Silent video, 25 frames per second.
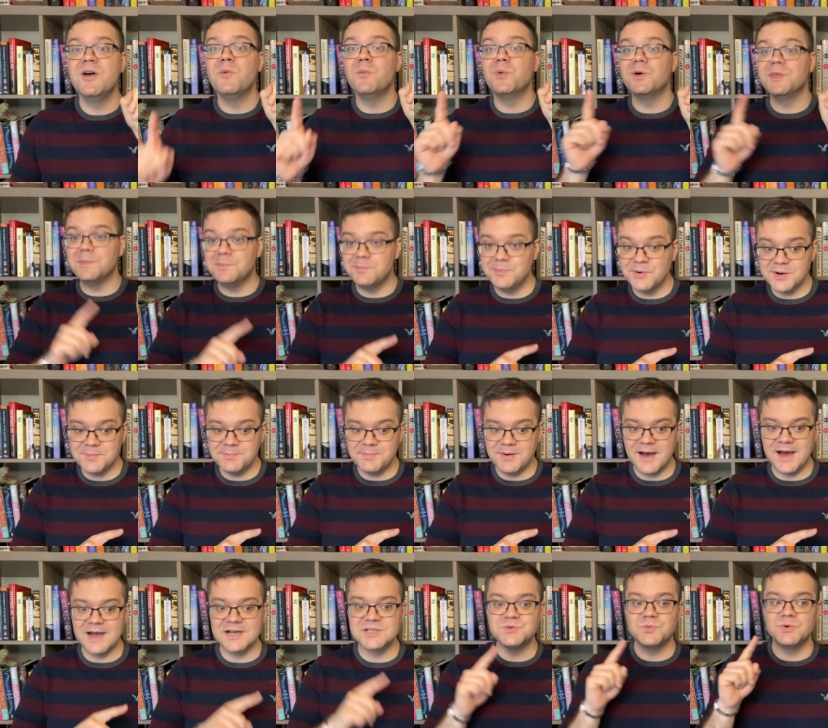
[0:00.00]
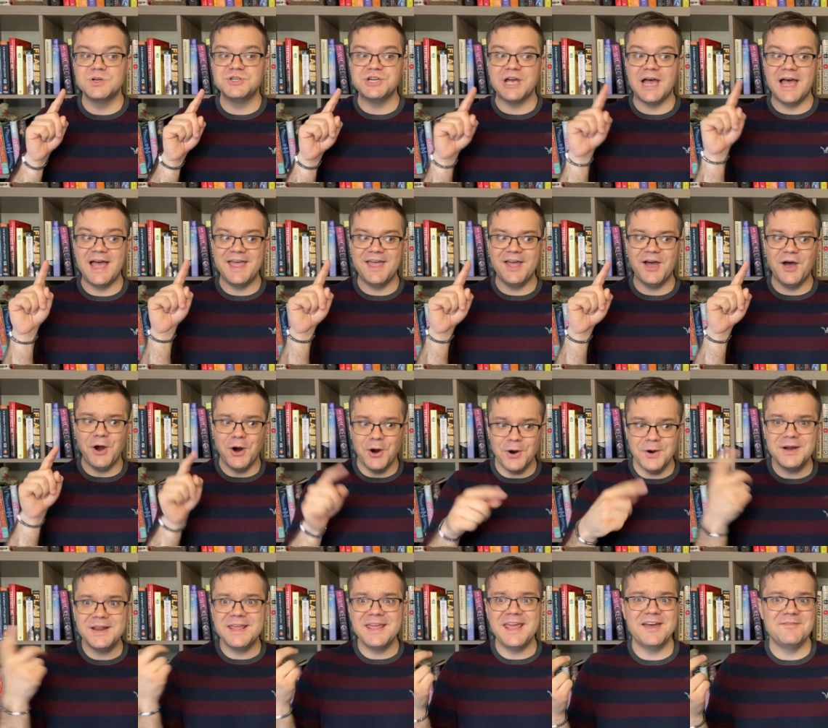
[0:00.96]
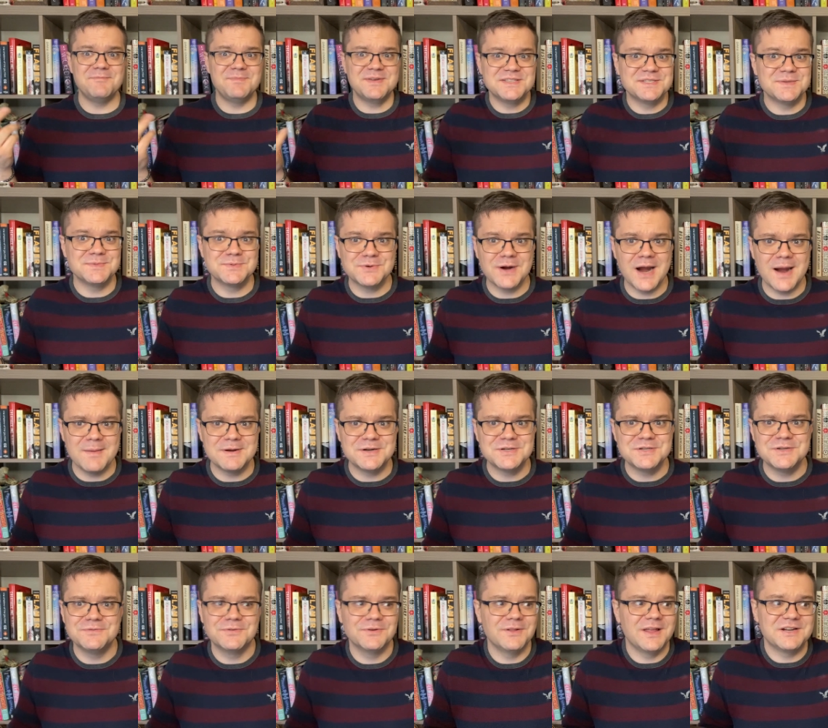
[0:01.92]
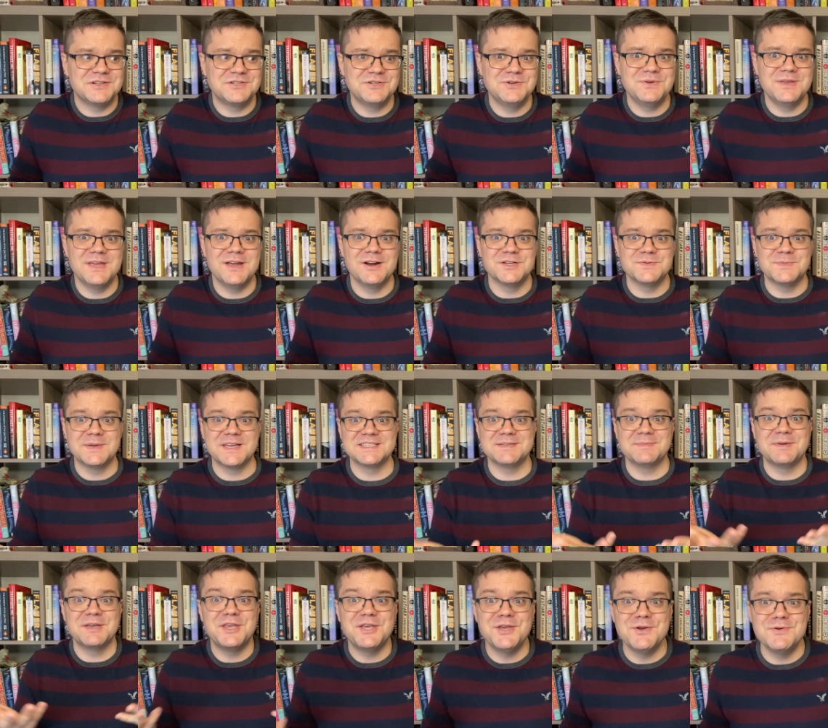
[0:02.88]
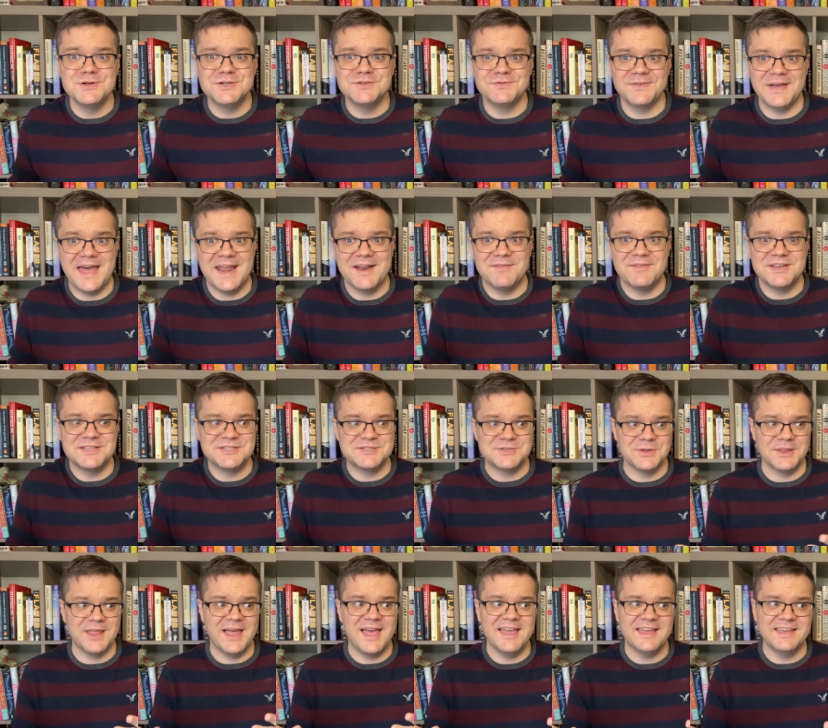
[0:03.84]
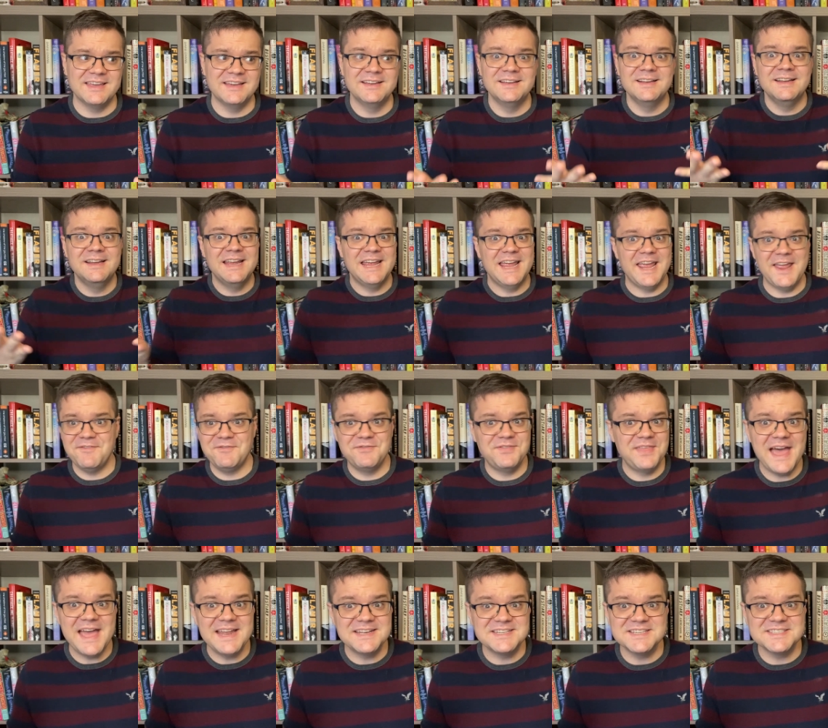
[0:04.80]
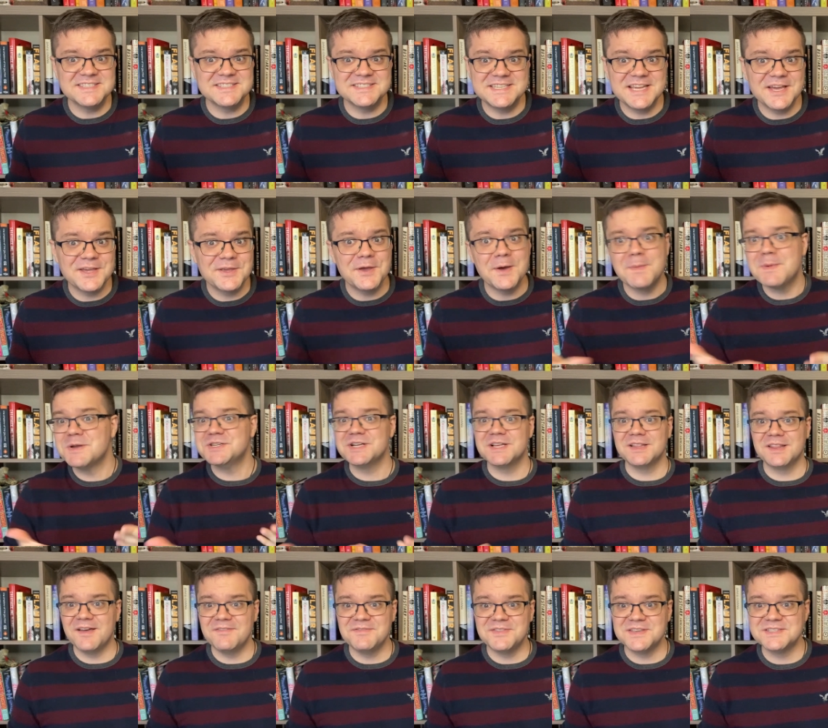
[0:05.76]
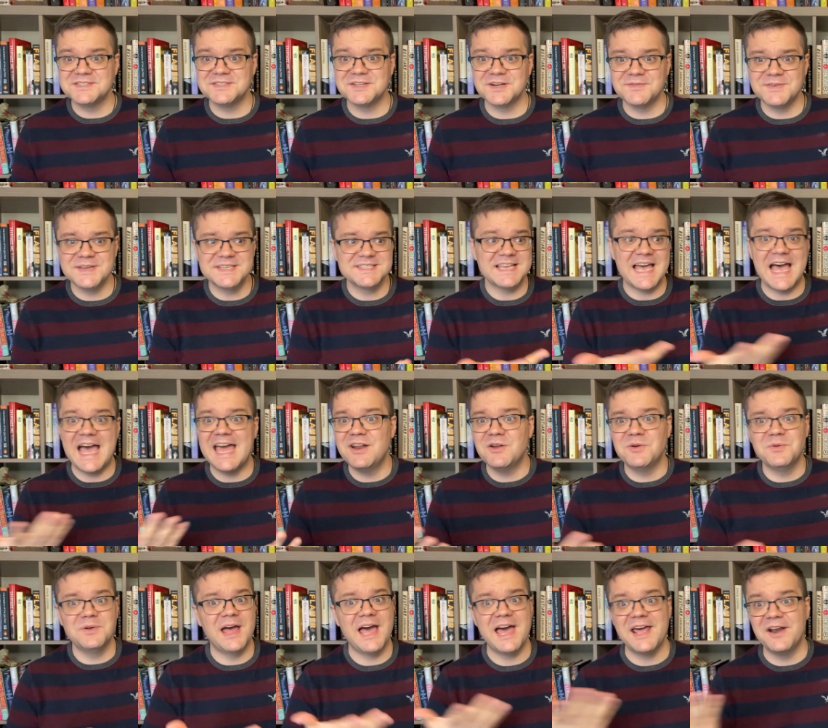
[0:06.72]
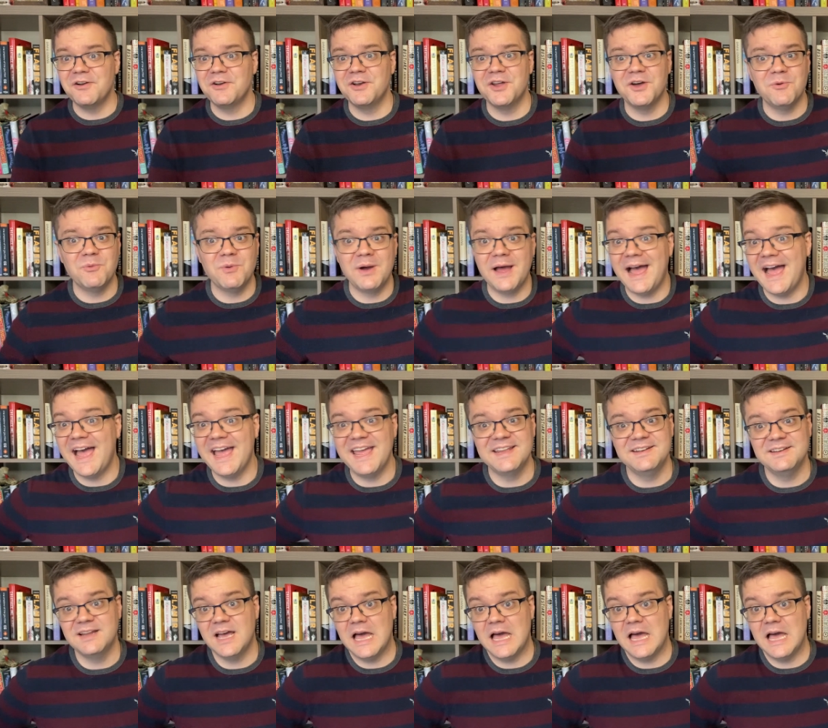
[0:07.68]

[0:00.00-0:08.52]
with a book box, which I already have been subscribing to for like 2 years because I'm a huge fan of it. So like, if that doesn't tell you how much I love this service, I don't know what I